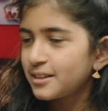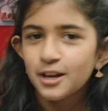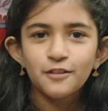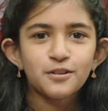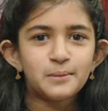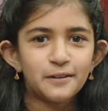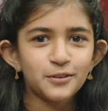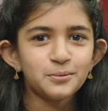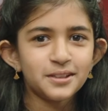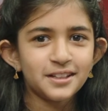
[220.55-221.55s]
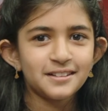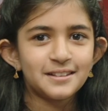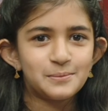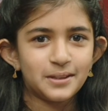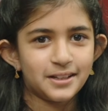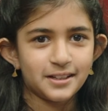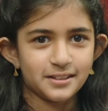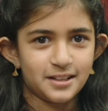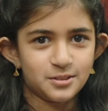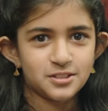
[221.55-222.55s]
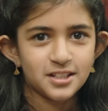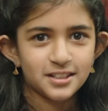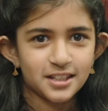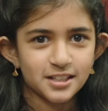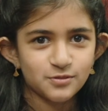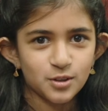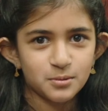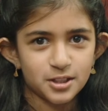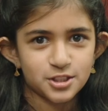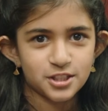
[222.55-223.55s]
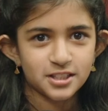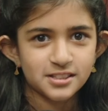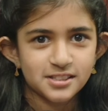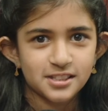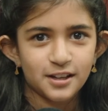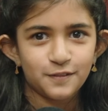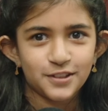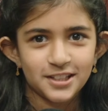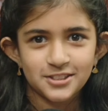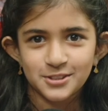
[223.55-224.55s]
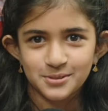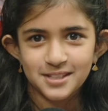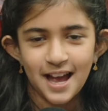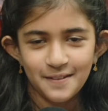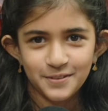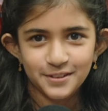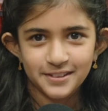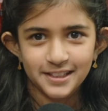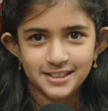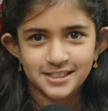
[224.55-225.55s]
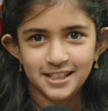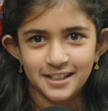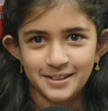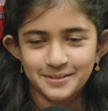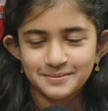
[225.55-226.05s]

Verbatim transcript: From everyone here in the Media Lounge, thanks for watching CFES News. Have a great day.